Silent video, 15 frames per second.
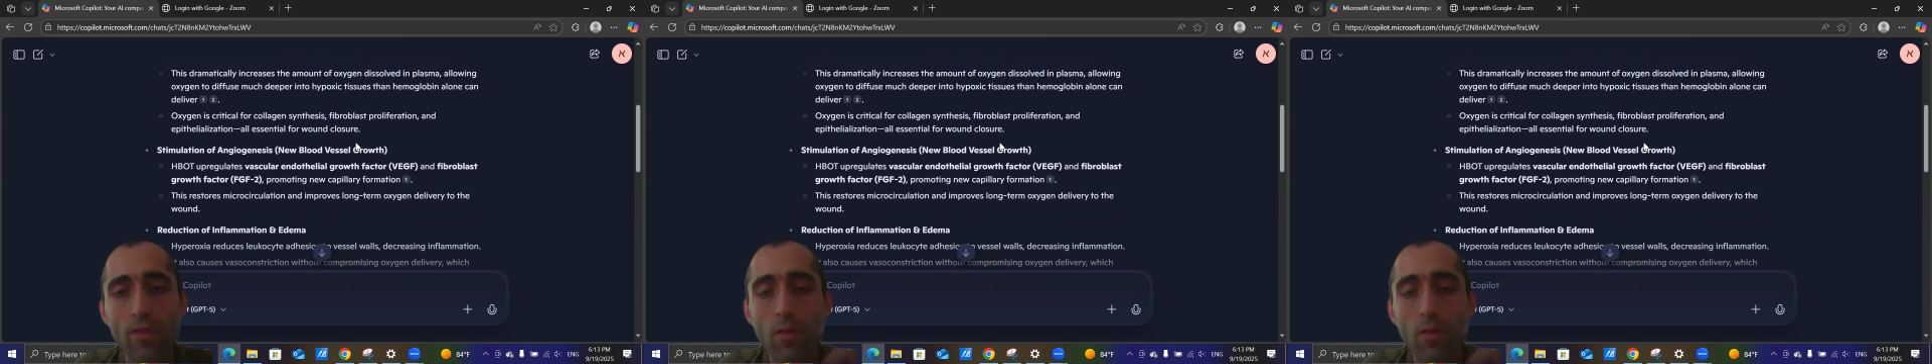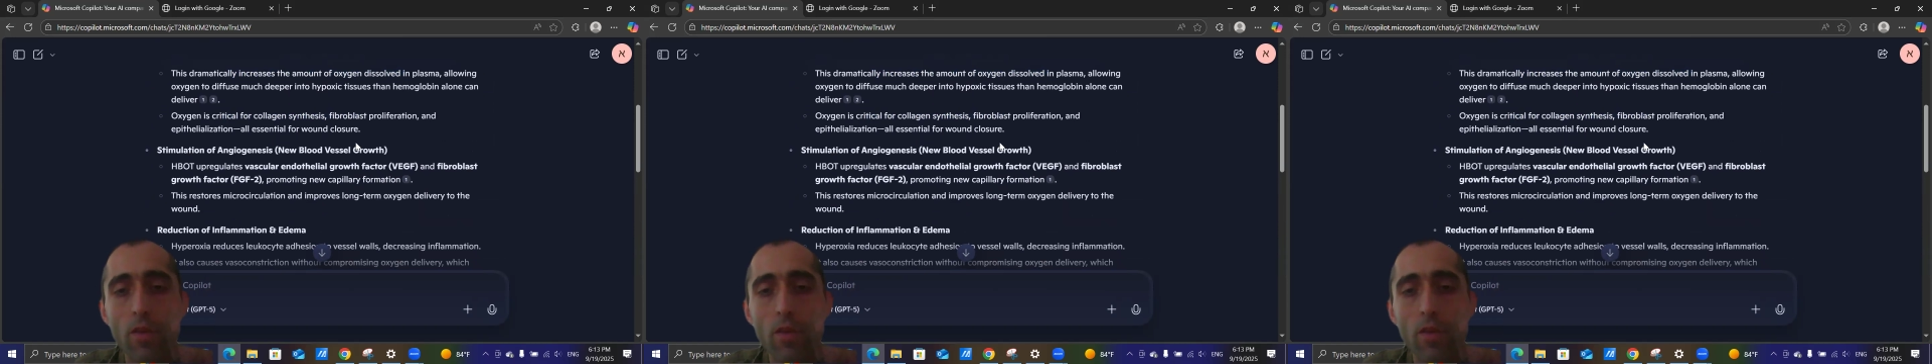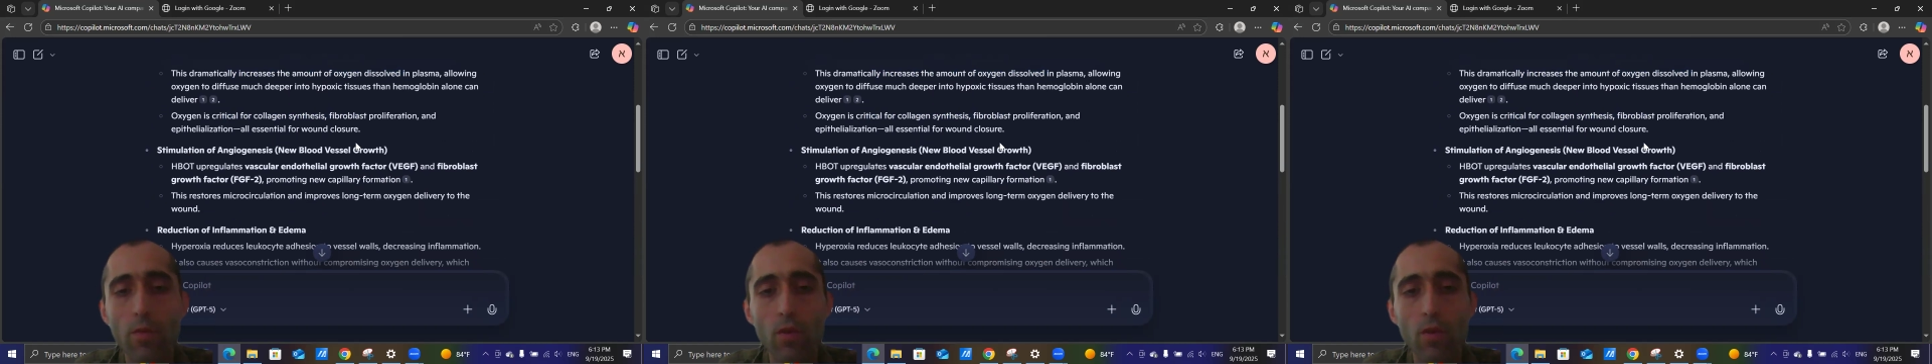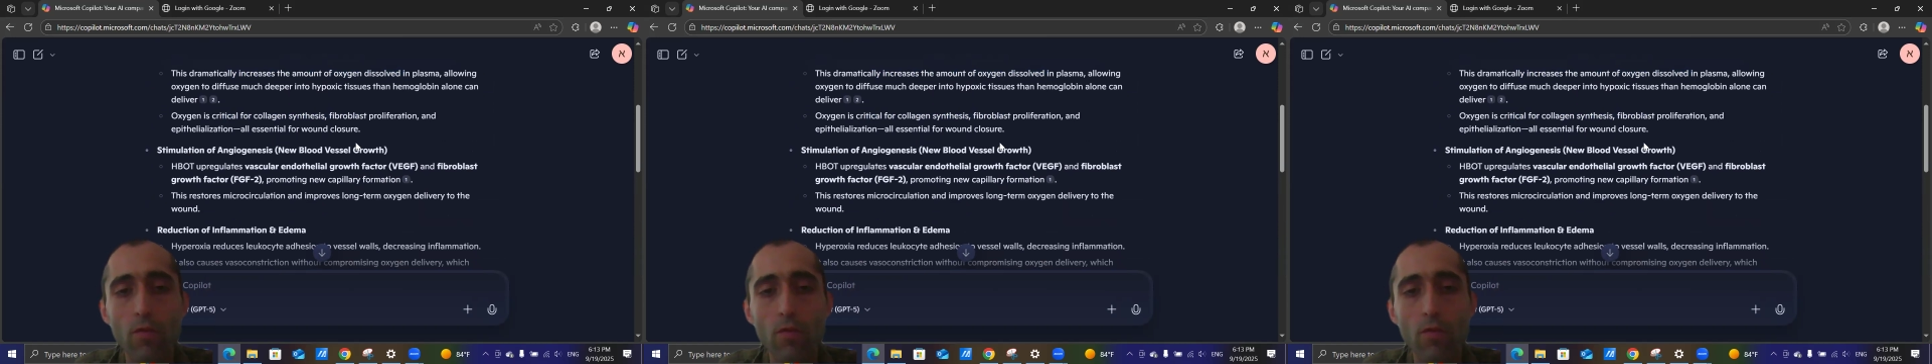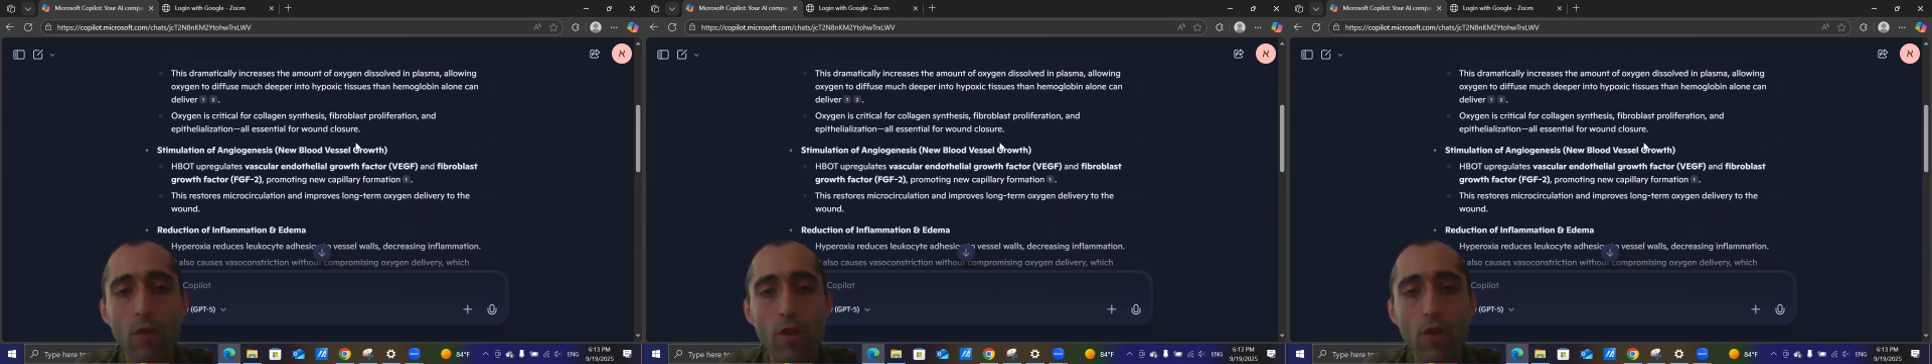fibroblast
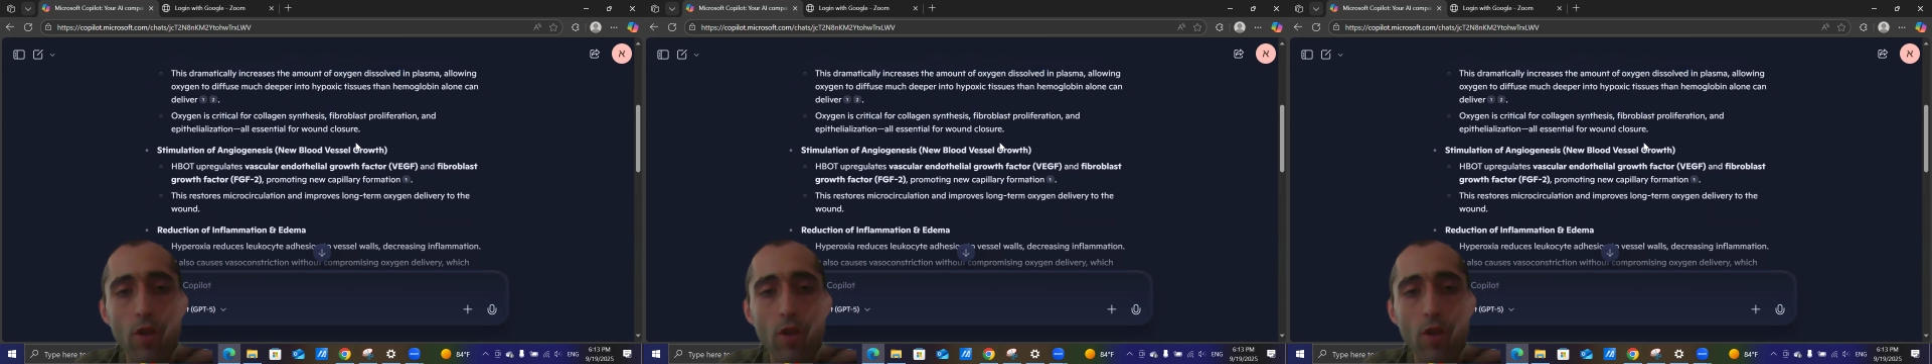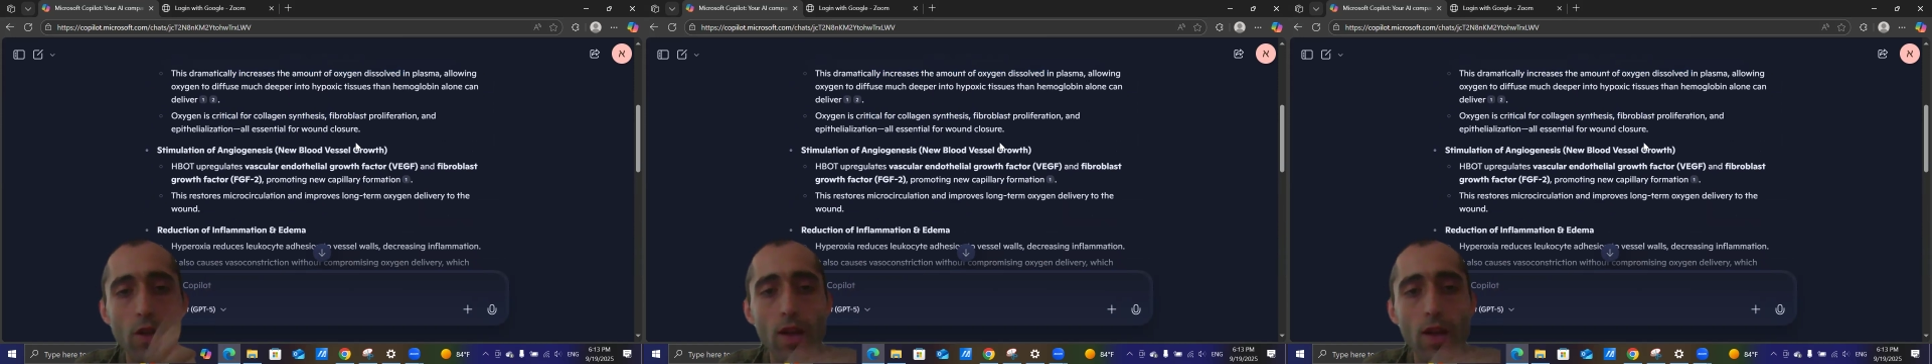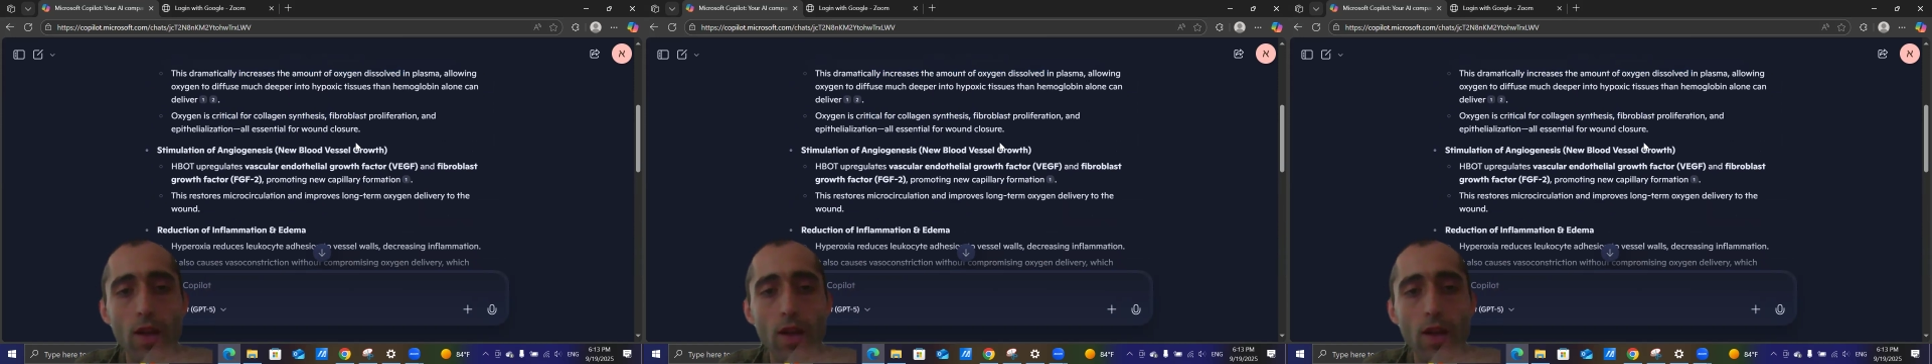proliferation,